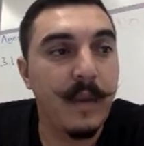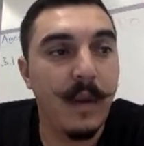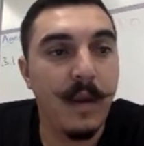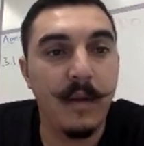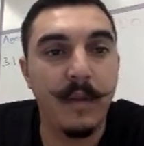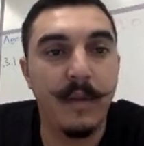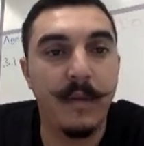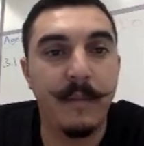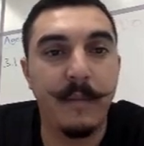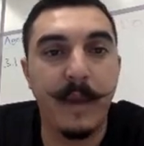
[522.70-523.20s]

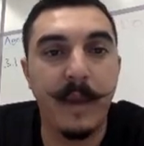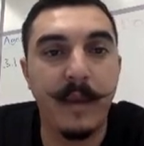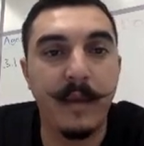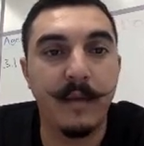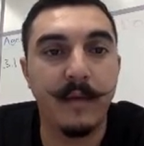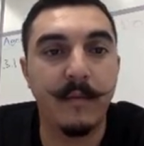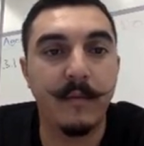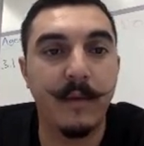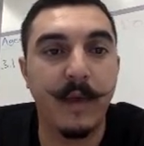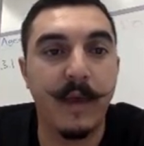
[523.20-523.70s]

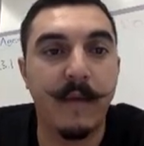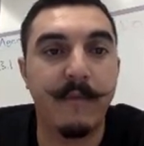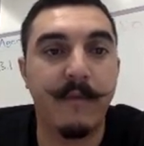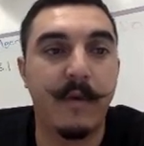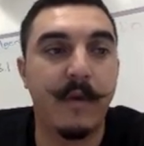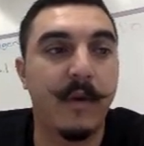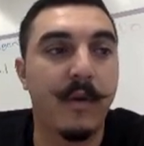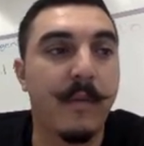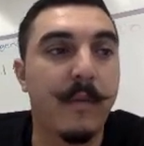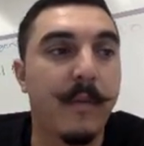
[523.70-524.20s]
we have
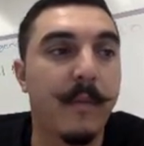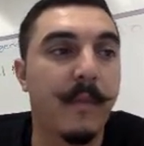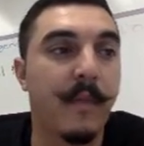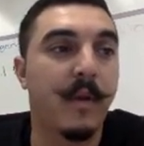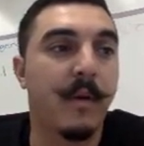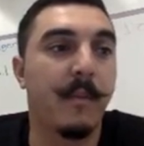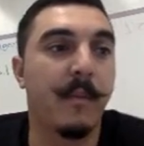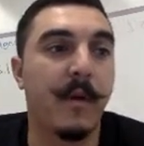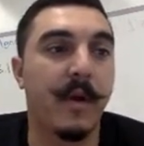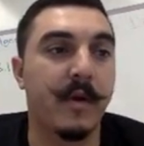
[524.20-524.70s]
our
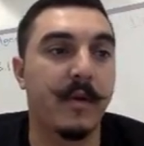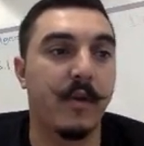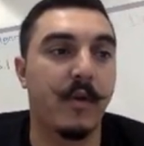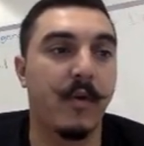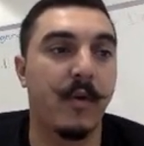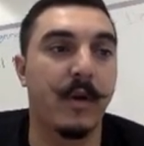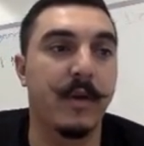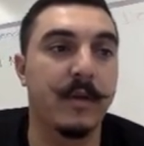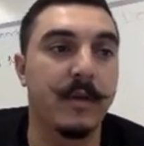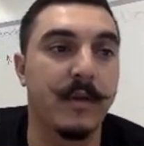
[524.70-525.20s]
lumbar
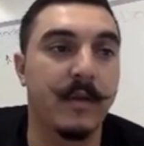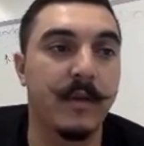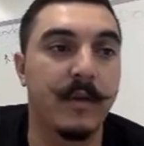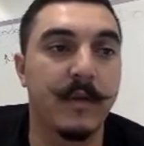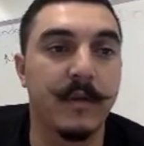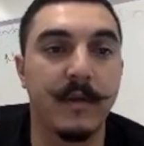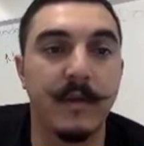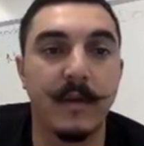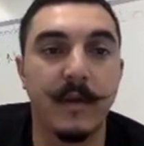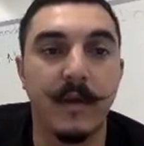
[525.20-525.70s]
trunks.
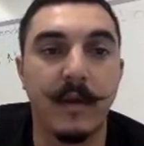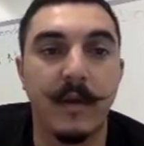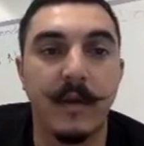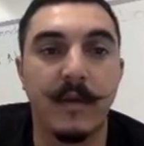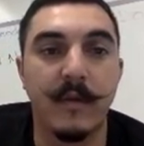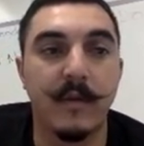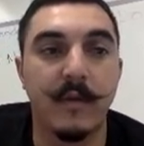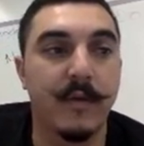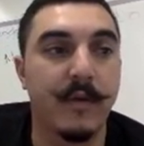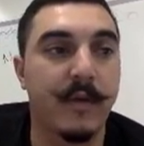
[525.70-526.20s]

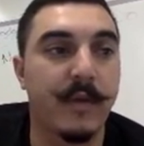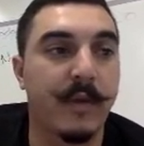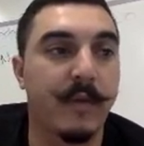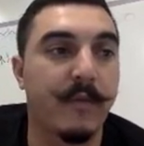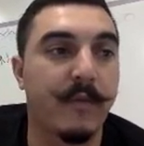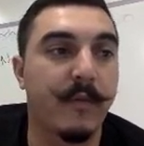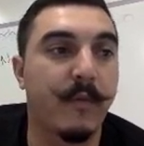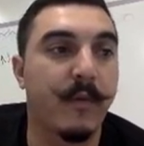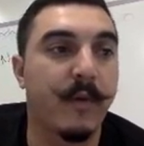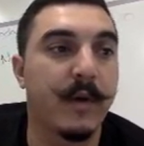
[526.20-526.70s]
So there's
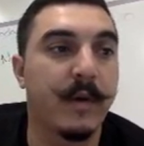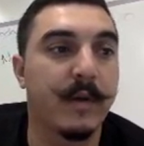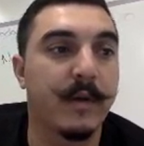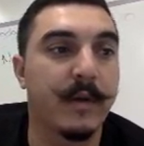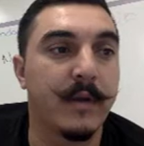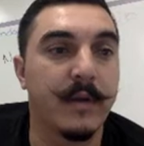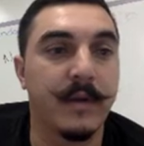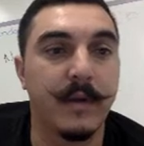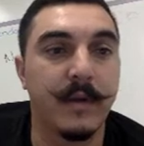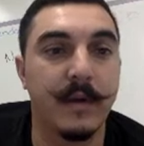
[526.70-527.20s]
different
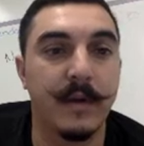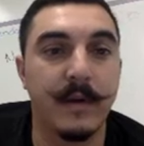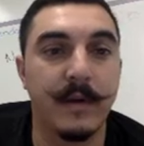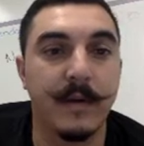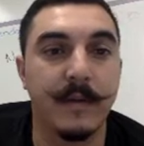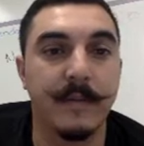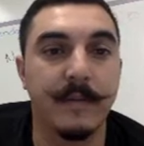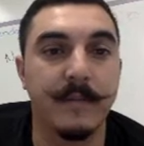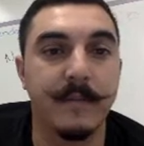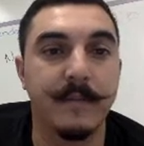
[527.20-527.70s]
ones.
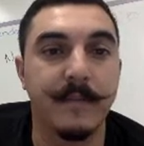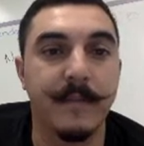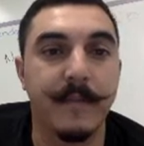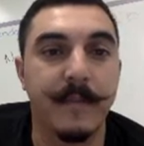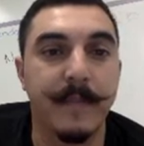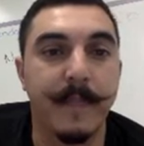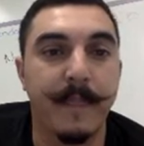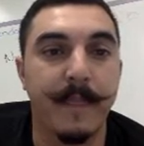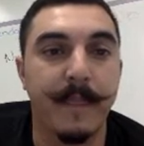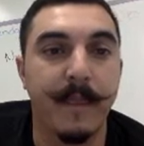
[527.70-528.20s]

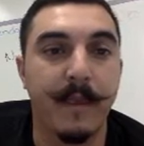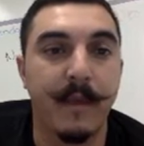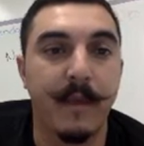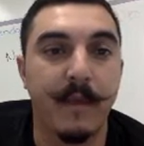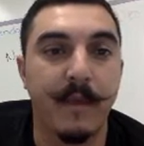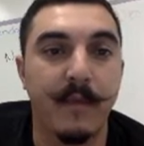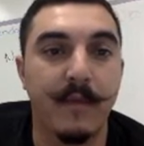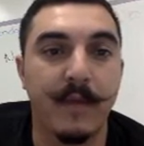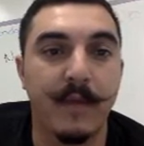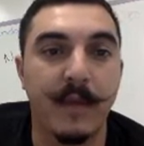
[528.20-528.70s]

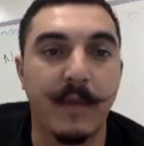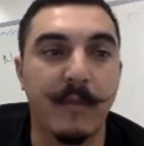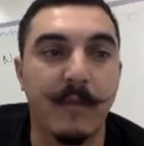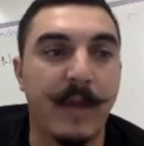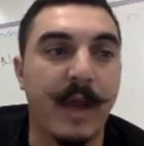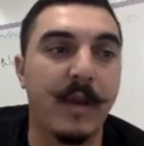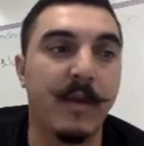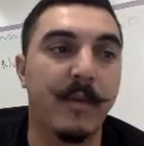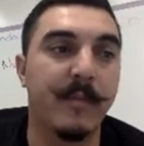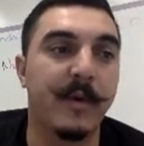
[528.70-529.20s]
For example, we
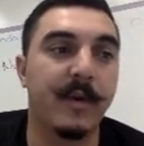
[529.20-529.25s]
got lumbar